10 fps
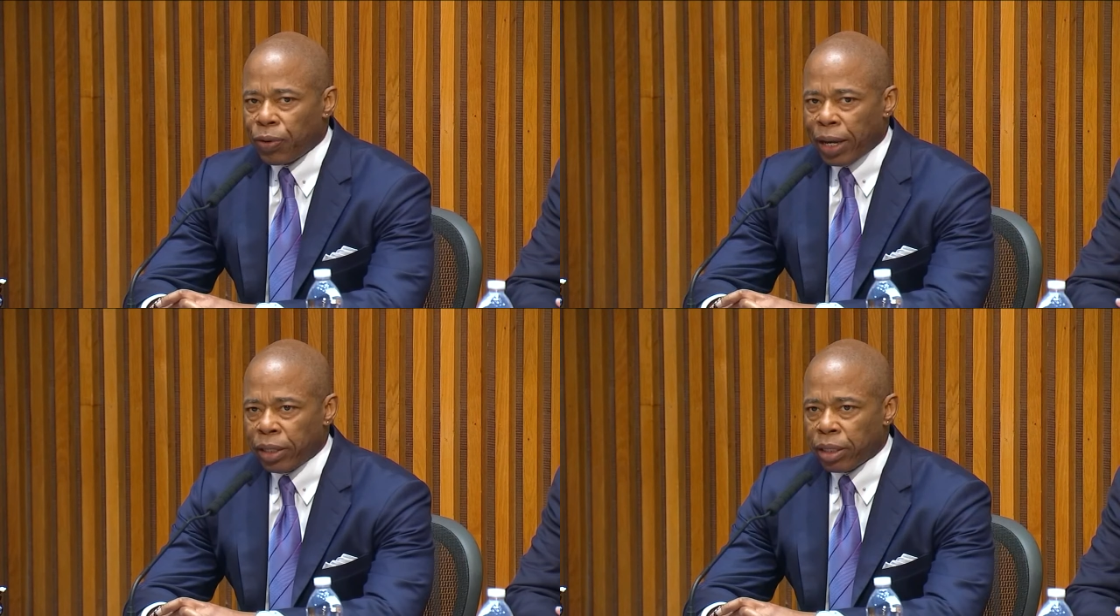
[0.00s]

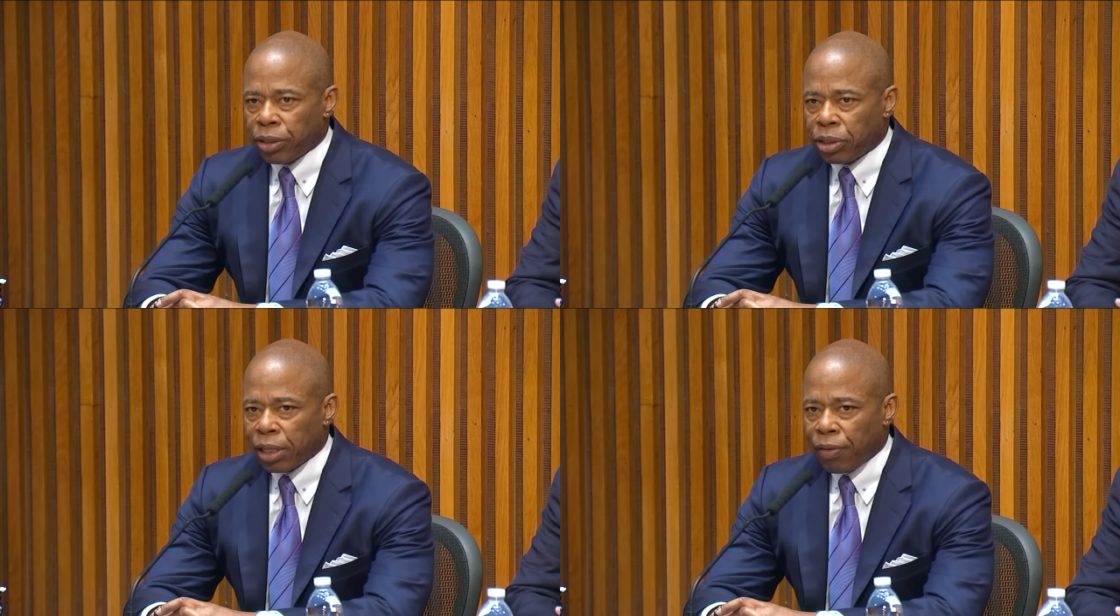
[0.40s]
creating
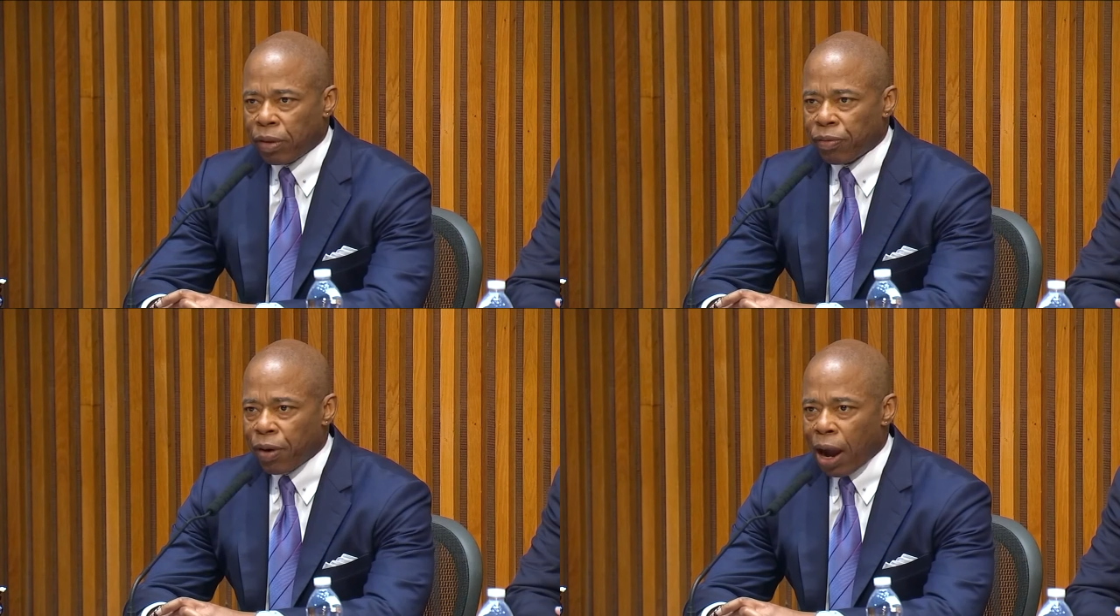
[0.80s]

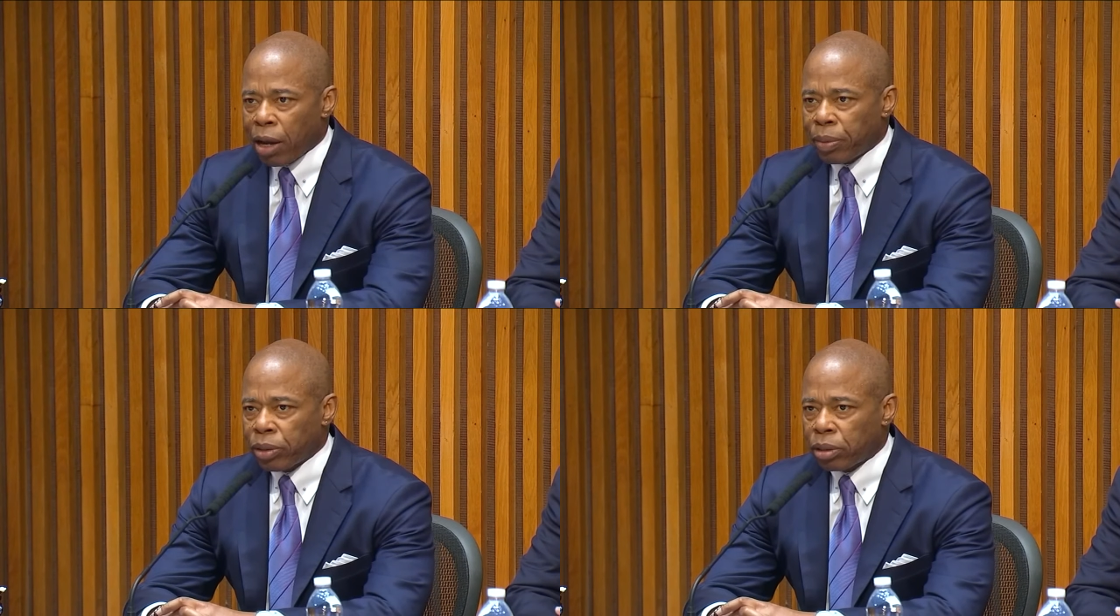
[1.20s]
unsafe
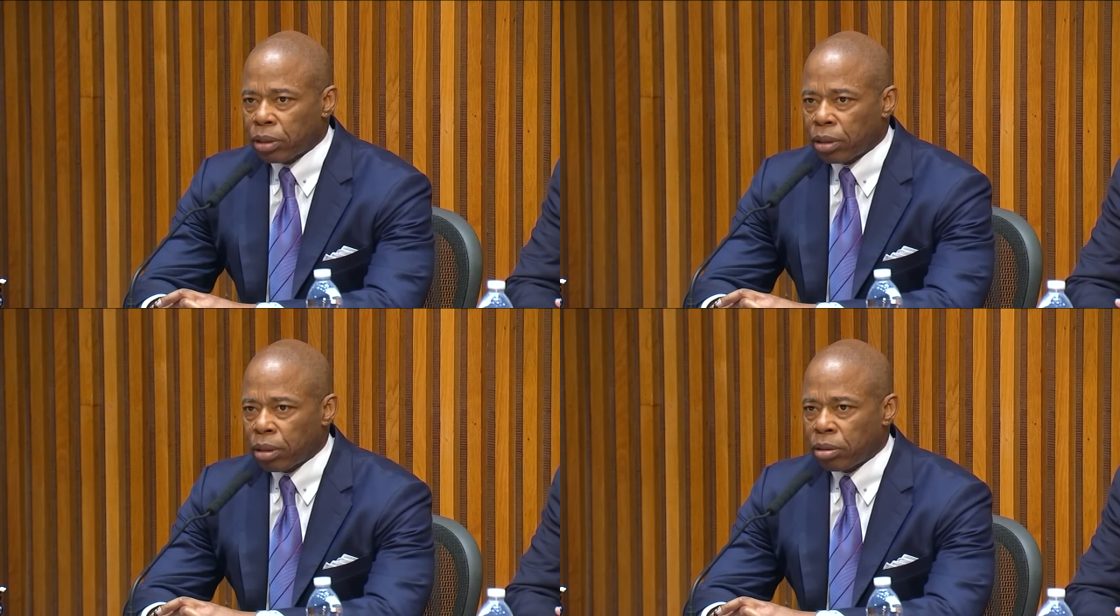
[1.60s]

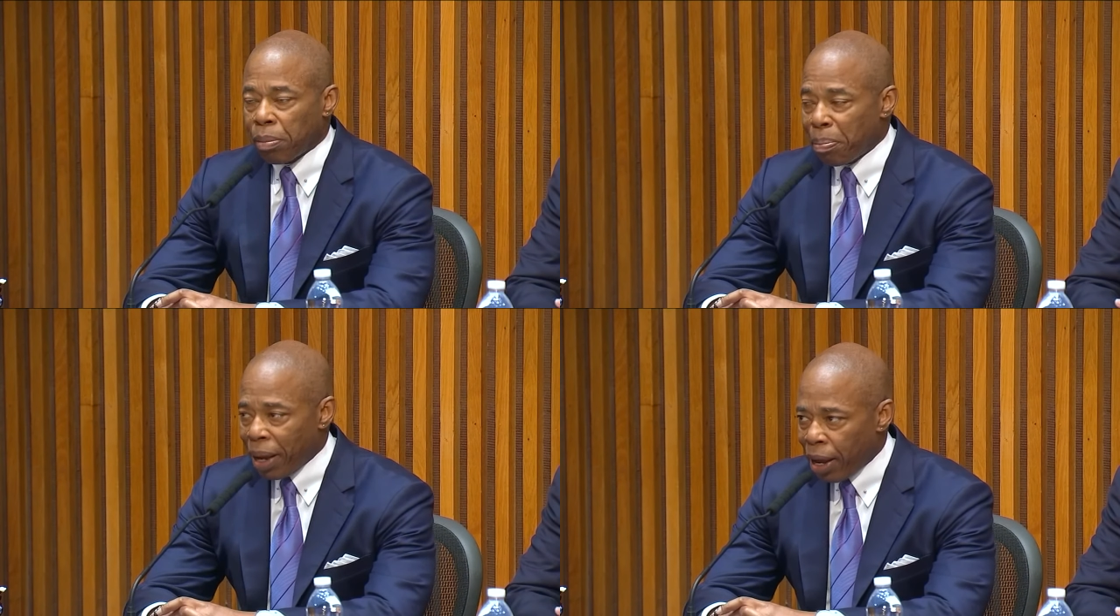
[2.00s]
environments
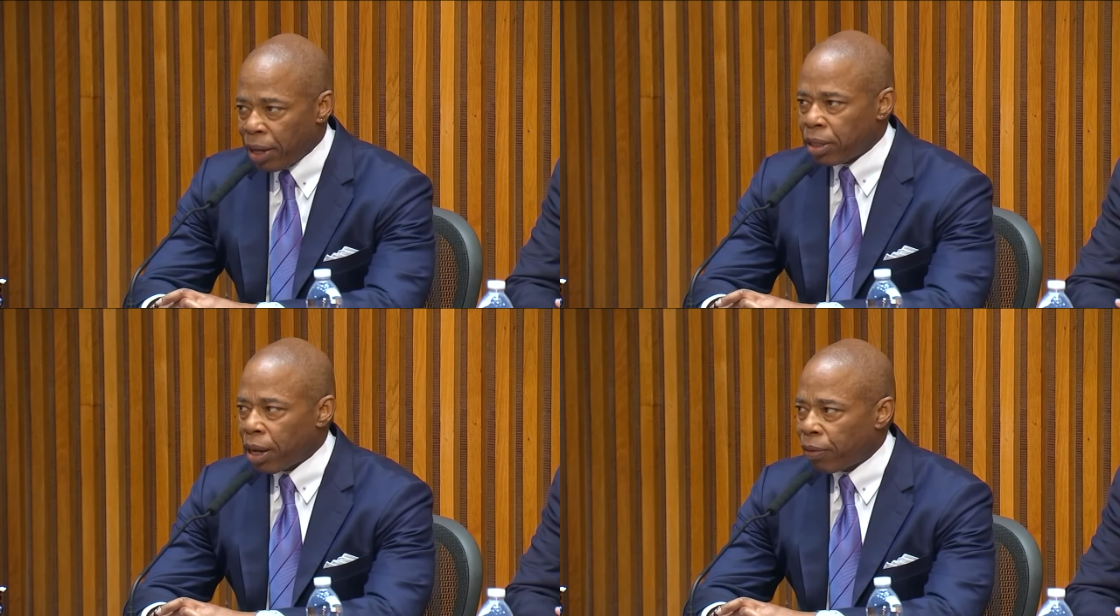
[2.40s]

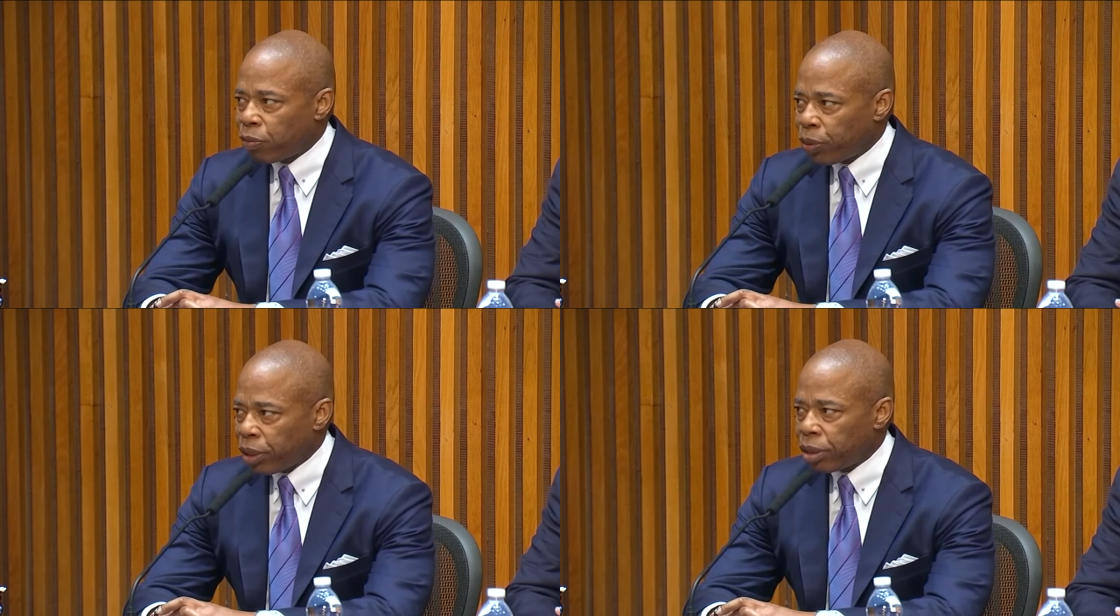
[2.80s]
demand that
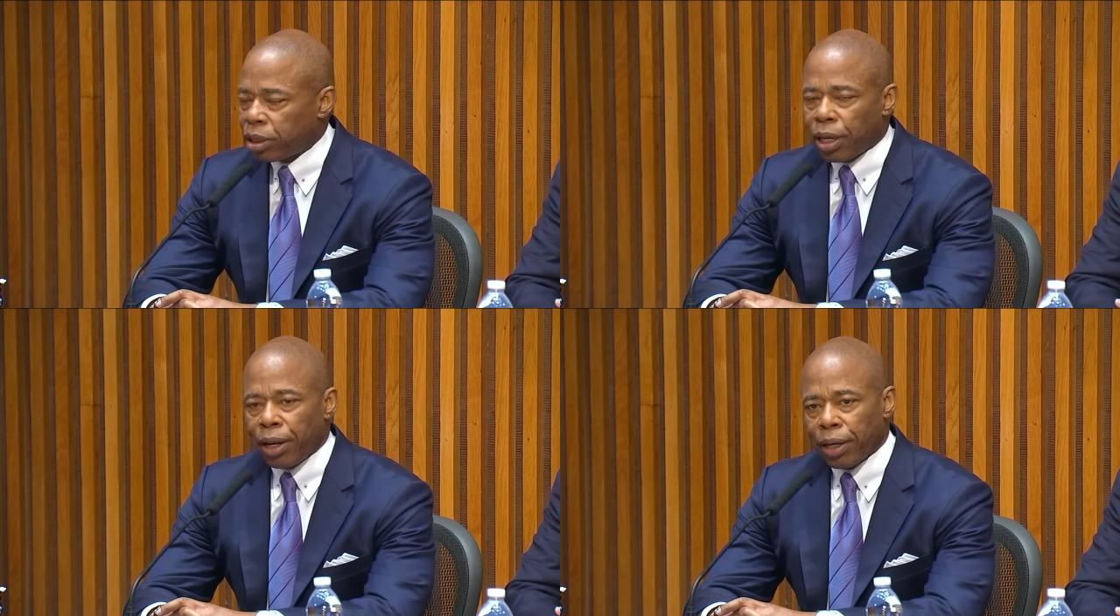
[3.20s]
we
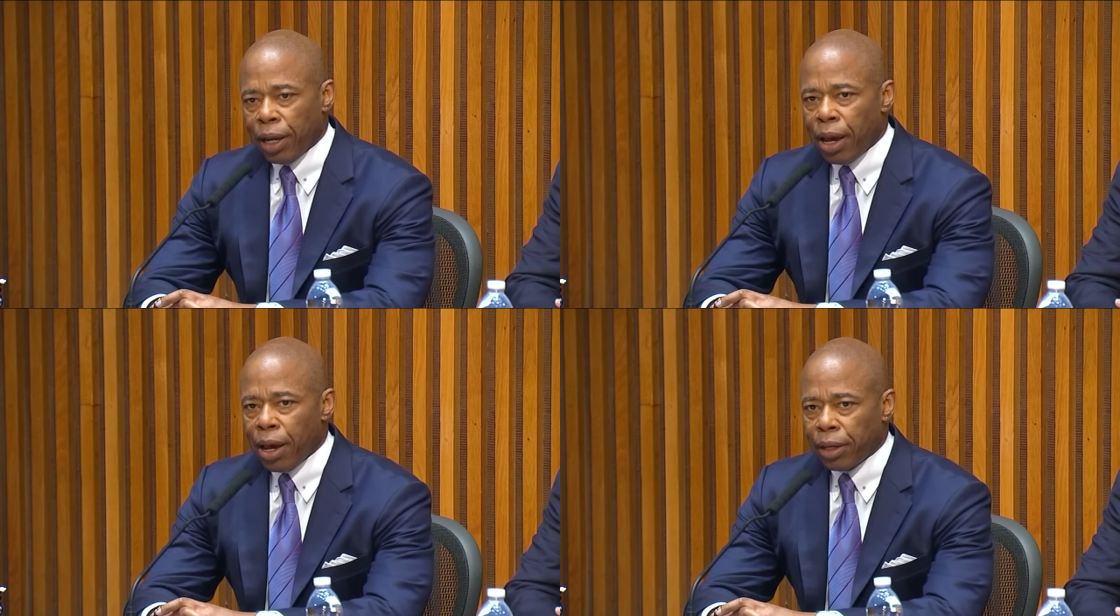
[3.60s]
stay
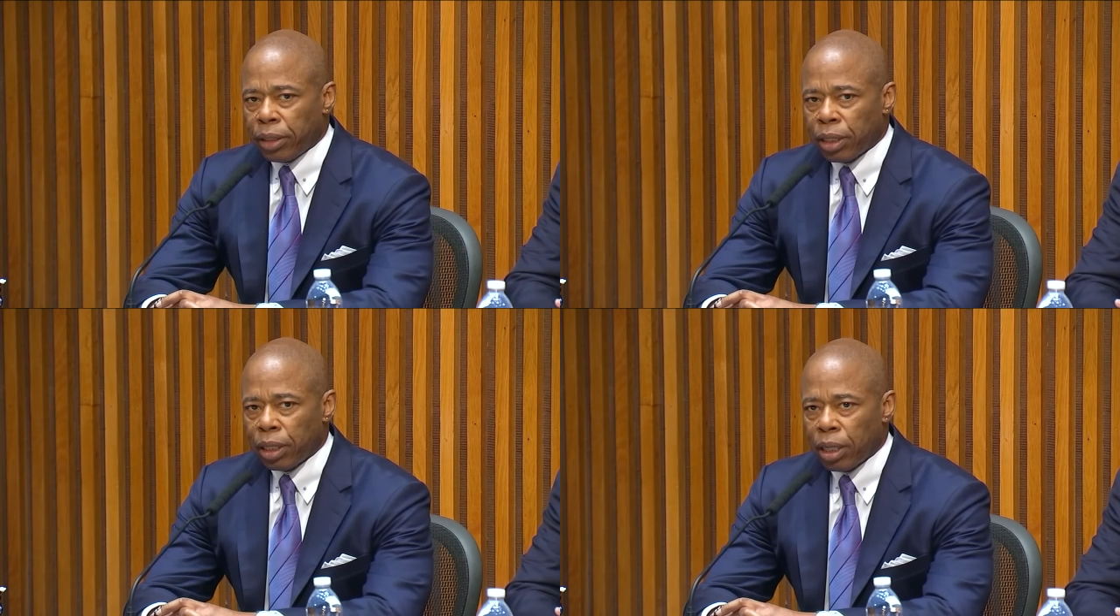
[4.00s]
ahead